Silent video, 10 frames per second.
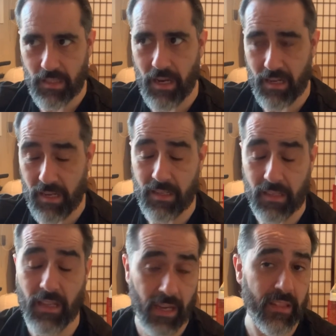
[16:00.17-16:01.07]

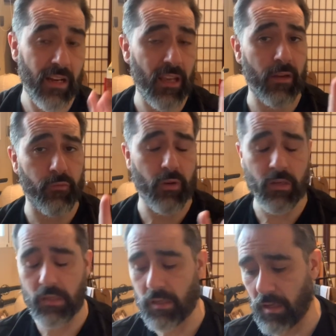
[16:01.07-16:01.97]
and that I have
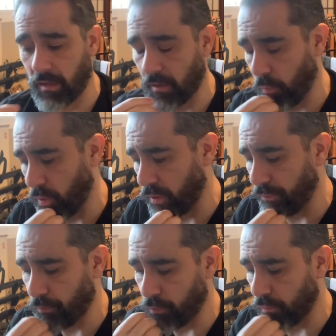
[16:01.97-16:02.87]
read in a
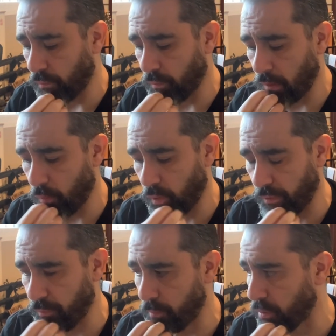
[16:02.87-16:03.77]
wonderful
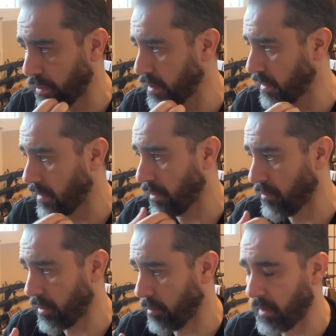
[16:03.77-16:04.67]
book that I
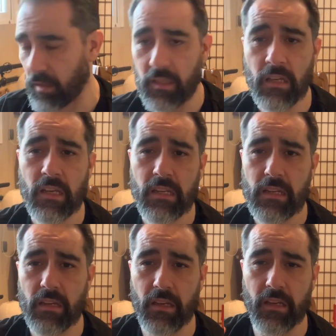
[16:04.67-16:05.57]
recommend.
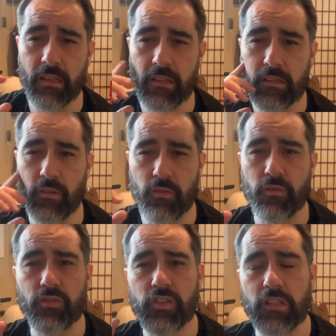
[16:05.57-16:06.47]

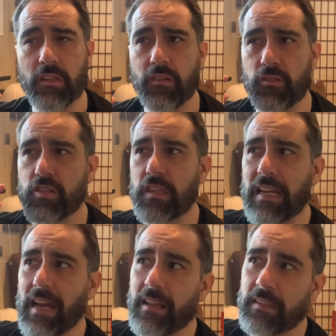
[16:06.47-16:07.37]
Non si
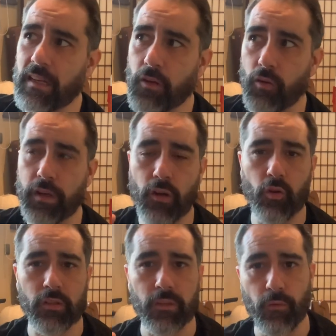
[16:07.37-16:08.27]
canta con le
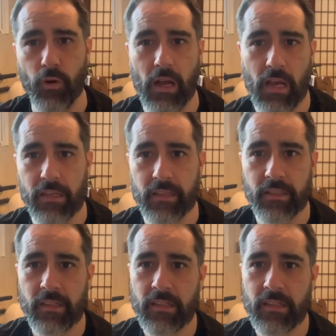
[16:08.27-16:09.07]
corde vocali,